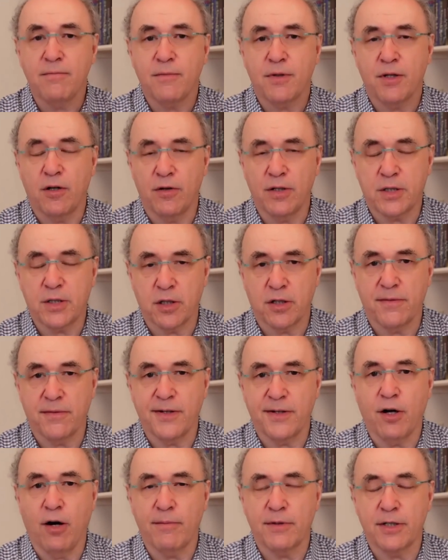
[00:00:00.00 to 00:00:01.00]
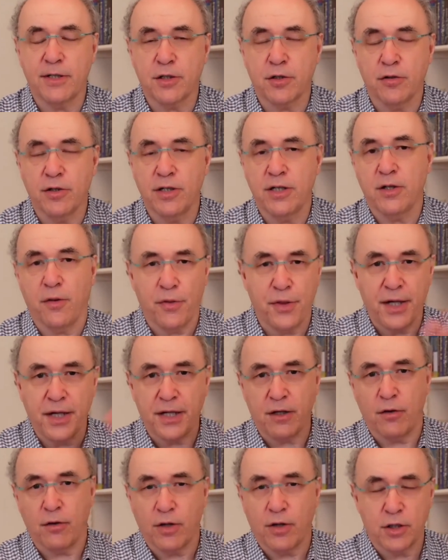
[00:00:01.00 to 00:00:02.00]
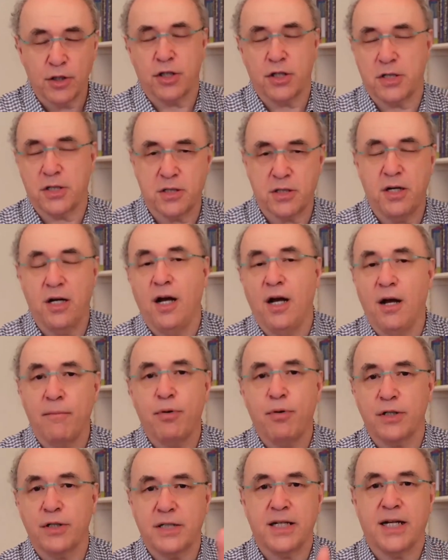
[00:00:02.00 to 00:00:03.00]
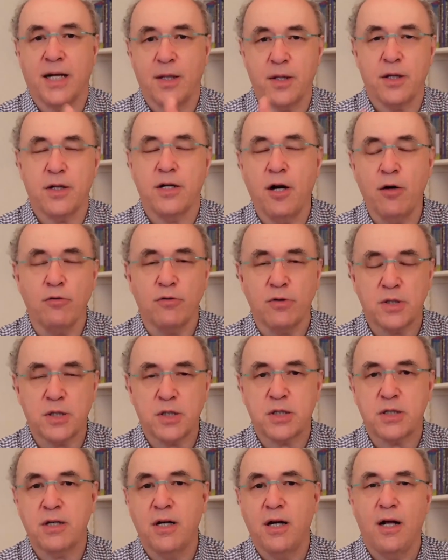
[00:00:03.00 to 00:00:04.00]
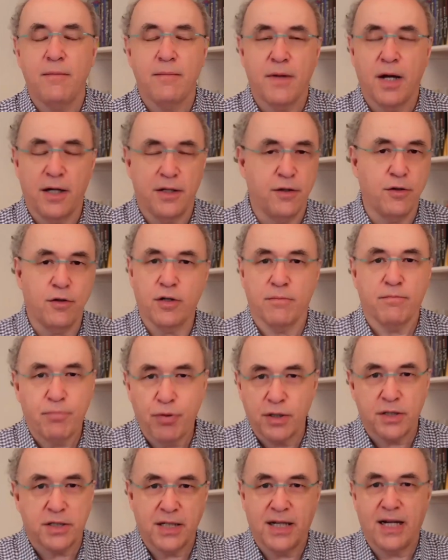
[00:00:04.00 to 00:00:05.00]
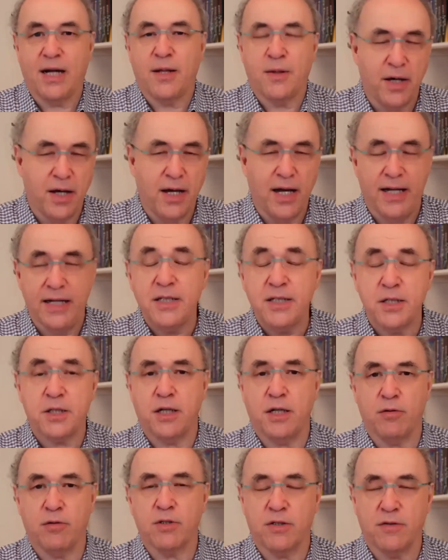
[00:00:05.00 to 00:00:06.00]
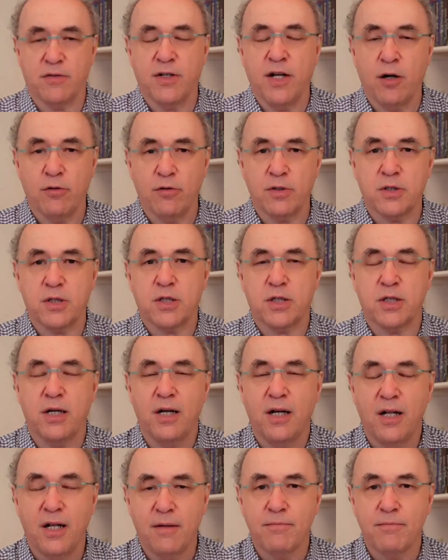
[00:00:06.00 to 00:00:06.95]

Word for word: You know, it's sort of a combinatorial thing. You can just put together notes and you can put together any sequence of notes.